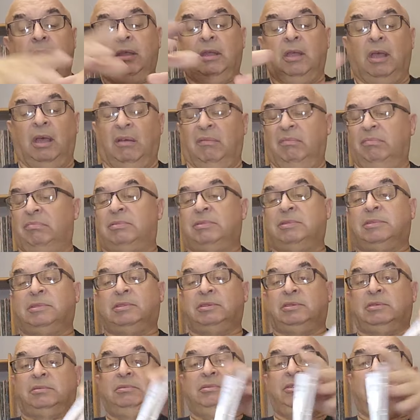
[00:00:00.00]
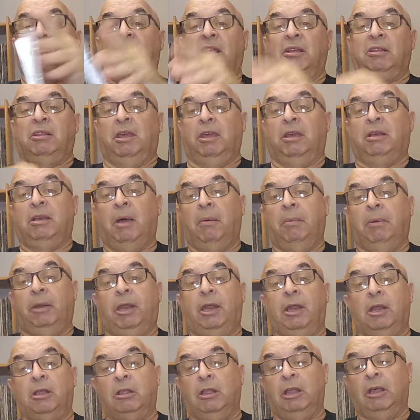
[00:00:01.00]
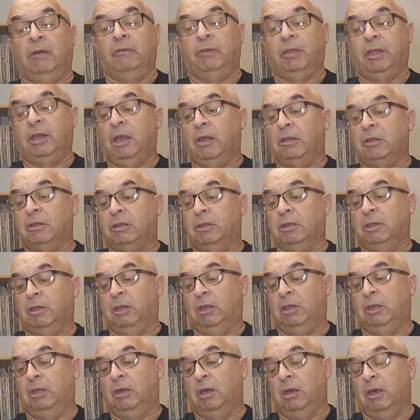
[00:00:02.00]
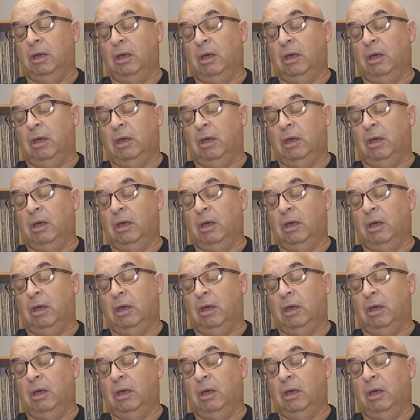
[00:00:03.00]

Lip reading: you don't see company image sleeves. You don't see.